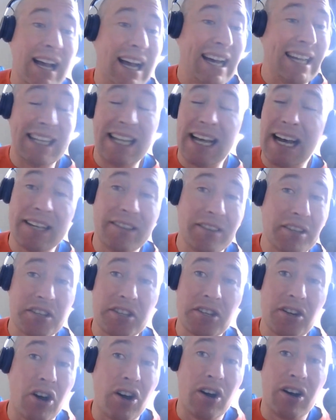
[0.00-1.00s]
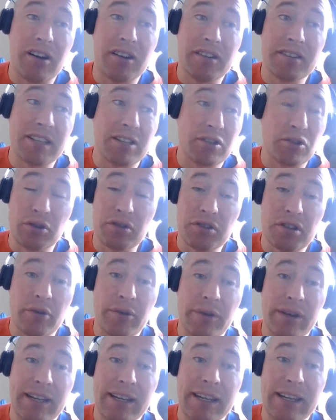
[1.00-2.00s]
Align the Stars, he's also
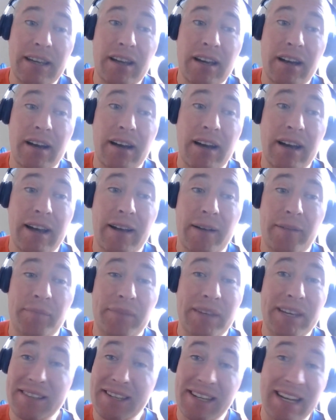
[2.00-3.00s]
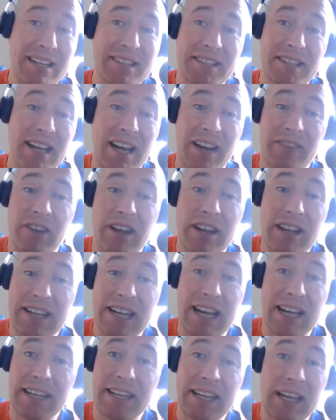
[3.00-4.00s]
in here. He's a 99 rated
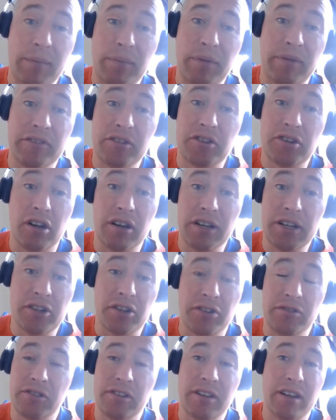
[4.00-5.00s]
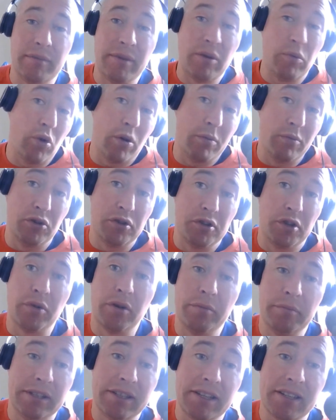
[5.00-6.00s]
handicapper for Charlie Johnston. I mean, what more do you
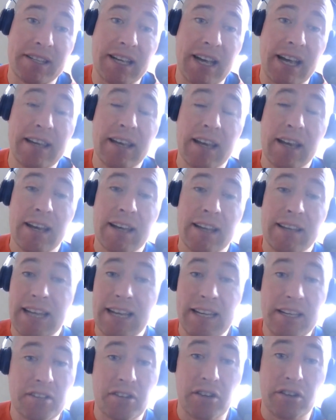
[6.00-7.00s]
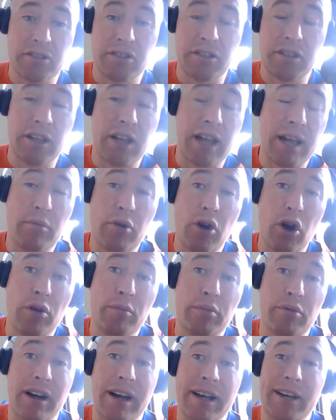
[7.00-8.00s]
want me to say? Then it's on to the
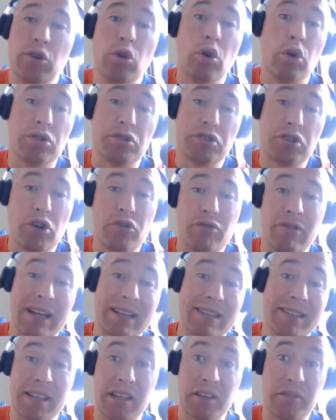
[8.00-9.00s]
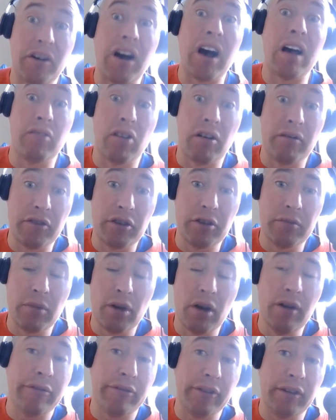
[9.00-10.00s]
O'Brien also runs. There's 5 of them
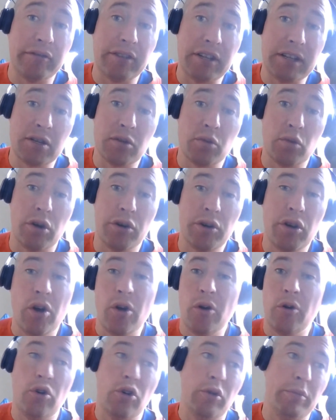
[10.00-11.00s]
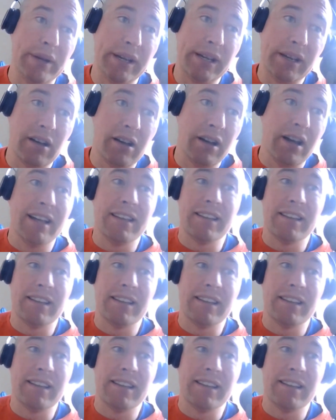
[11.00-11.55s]
at 50-1 or bigger.